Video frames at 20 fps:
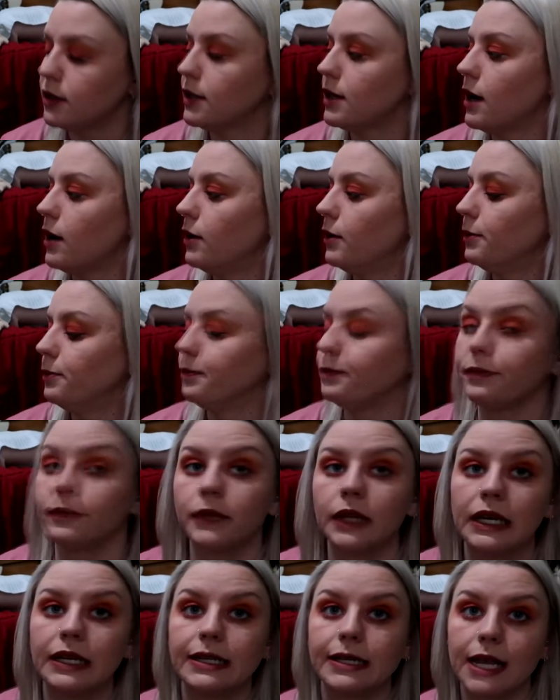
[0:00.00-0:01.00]
so
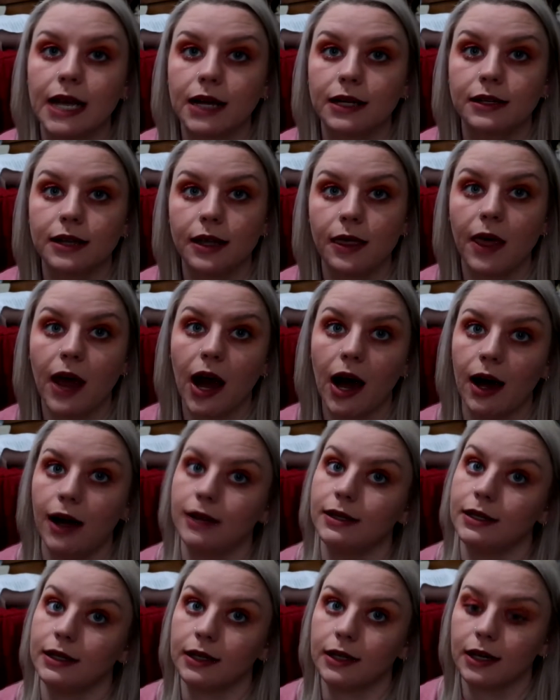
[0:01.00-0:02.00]
it sucked that
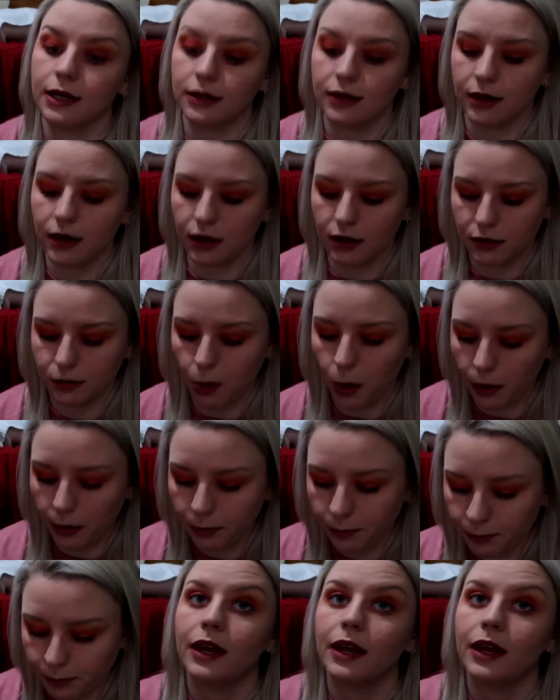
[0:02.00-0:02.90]
I didn't get to this one.